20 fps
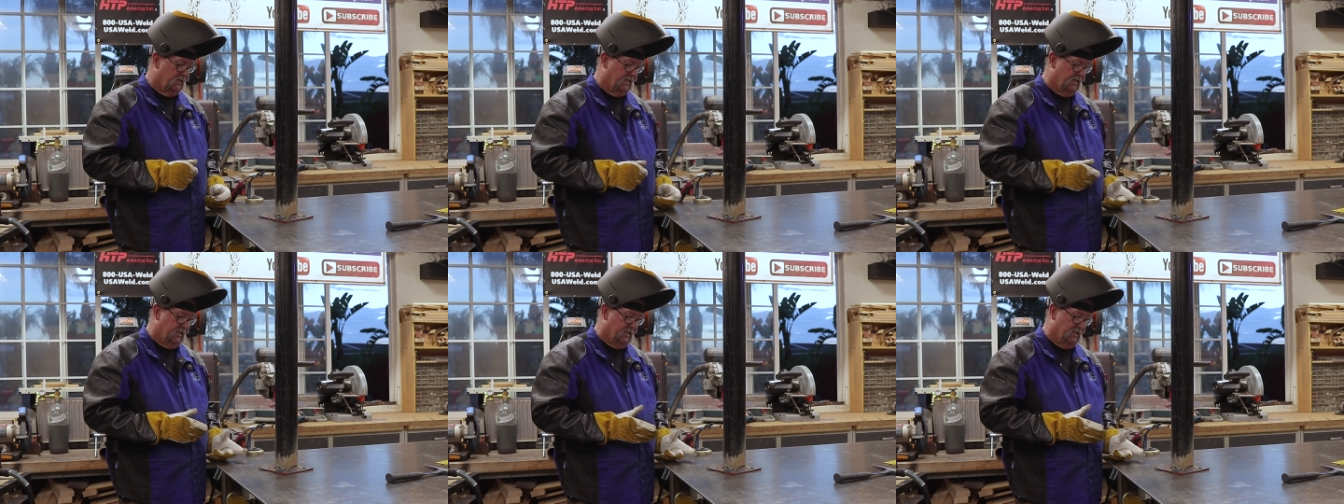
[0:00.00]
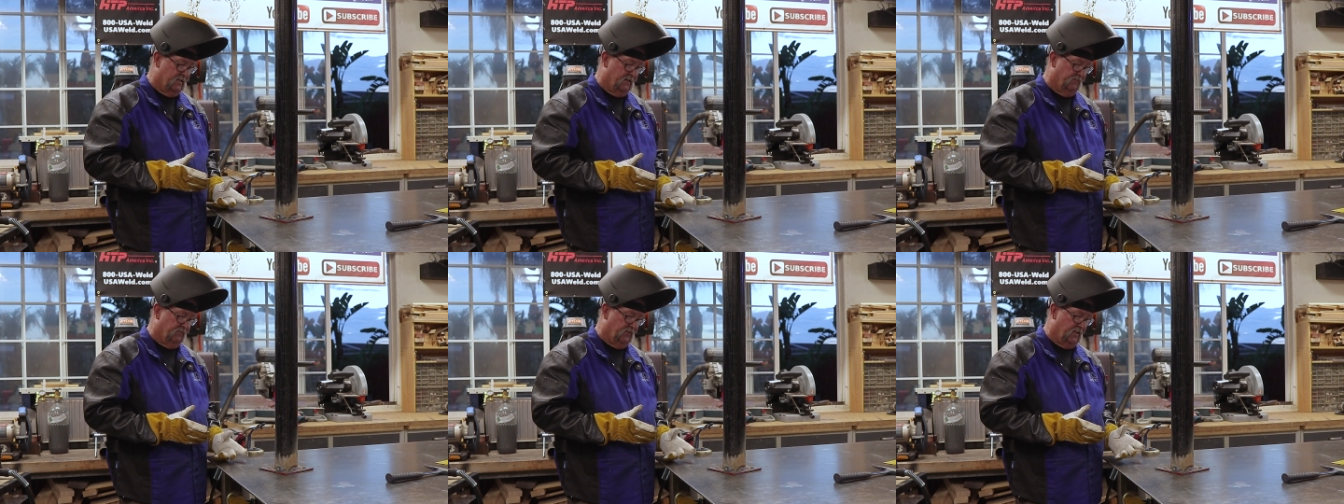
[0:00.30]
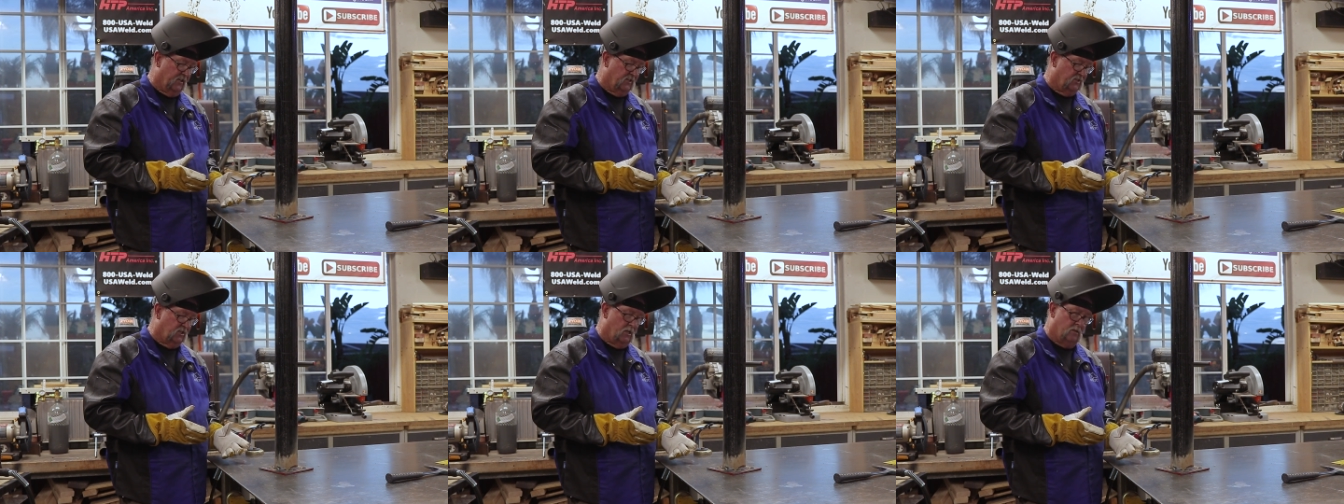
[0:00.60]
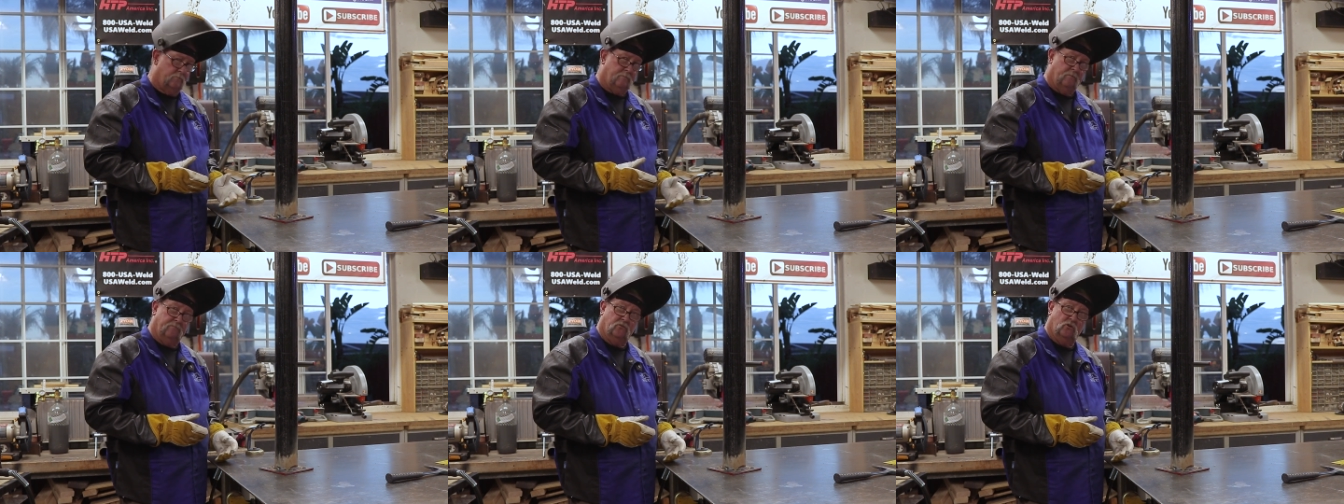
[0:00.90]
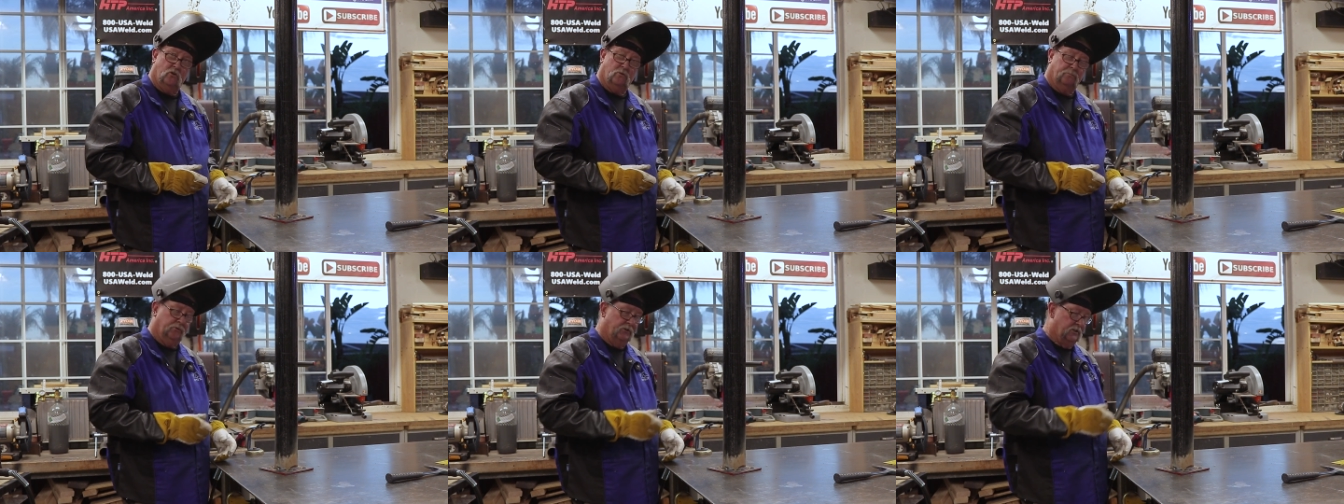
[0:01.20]
and everything seems to be
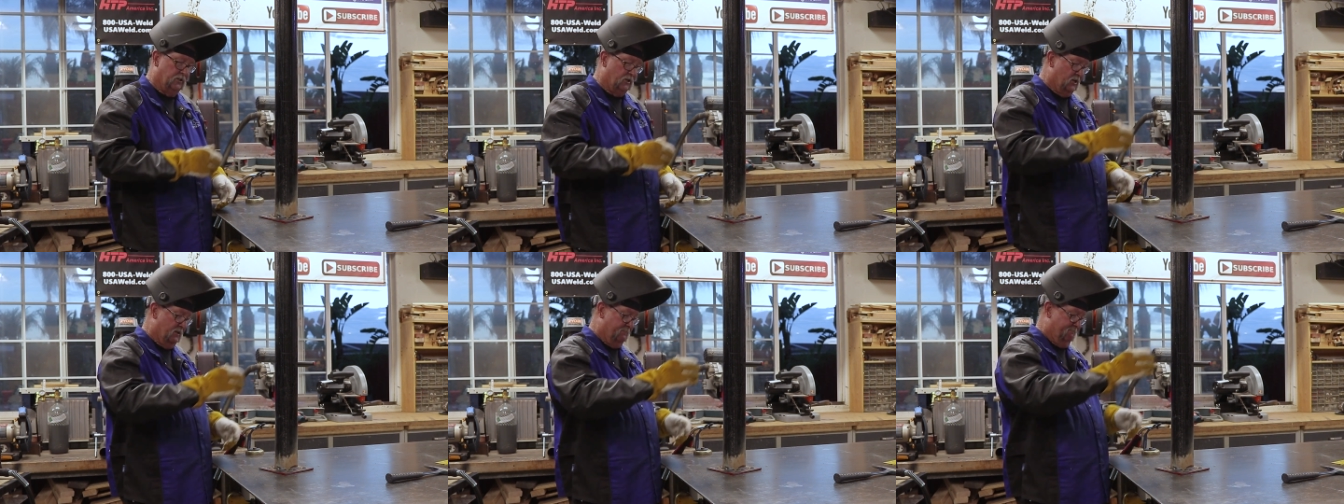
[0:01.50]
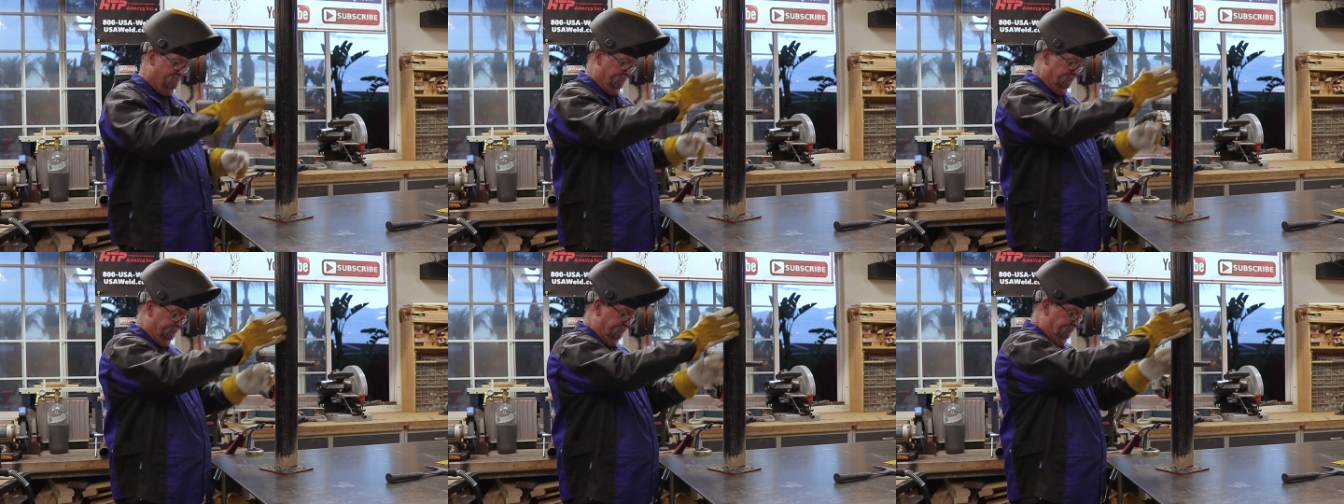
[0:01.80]
flowing pretty good.